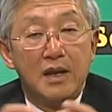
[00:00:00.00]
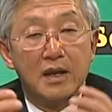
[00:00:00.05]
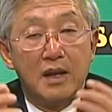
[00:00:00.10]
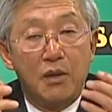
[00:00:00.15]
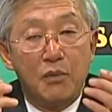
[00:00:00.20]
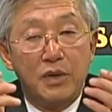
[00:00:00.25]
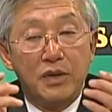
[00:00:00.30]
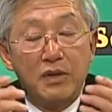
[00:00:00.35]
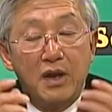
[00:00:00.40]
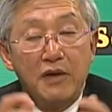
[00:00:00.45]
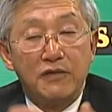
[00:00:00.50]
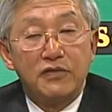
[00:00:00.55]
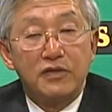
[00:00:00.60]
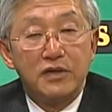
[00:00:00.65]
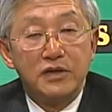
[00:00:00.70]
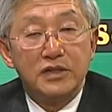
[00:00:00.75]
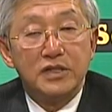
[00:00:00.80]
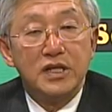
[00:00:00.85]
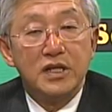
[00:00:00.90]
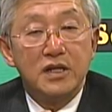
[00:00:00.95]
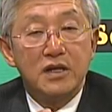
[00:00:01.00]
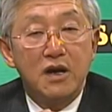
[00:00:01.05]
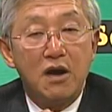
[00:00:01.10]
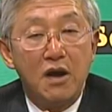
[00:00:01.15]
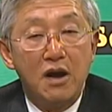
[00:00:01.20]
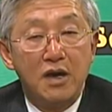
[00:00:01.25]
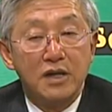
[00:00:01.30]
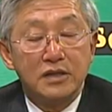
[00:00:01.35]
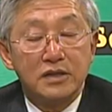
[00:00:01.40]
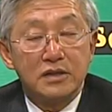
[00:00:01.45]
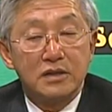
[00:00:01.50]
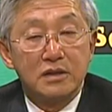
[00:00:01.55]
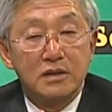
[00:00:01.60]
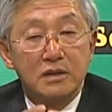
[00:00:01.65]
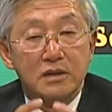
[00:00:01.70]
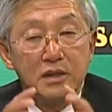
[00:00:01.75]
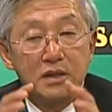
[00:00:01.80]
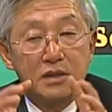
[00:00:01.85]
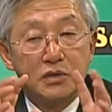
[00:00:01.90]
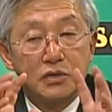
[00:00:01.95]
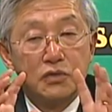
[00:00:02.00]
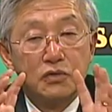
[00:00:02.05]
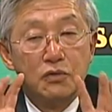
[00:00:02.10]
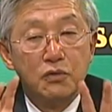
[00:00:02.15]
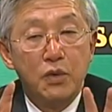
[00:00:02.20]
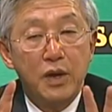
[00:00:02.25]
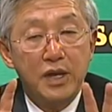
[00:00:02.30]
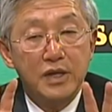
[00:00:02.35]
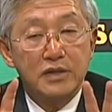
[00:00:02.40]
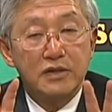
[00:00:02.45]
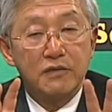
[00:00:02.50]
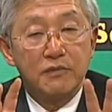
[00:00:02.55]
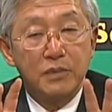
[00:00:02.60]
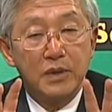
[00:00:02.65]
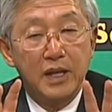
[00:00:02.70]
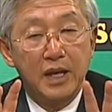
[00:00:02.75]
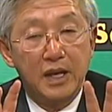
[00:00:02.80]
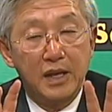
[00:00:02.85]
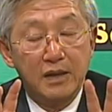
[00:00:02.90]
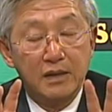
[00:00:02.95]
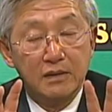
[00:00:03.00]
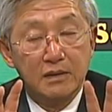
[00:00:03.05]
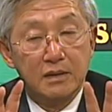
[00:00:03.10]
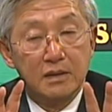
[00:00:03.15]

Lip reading: Now, when you have 13 cards, there are 2 ways of playing